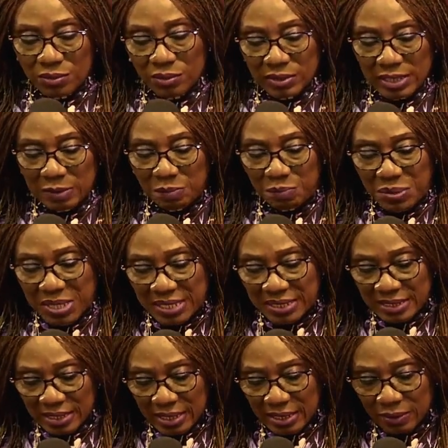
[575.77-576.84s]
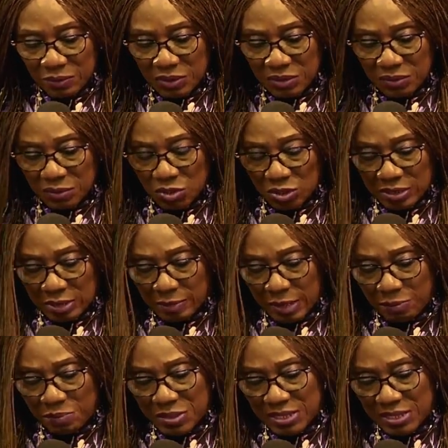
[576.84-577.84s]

Then Peter, we talked about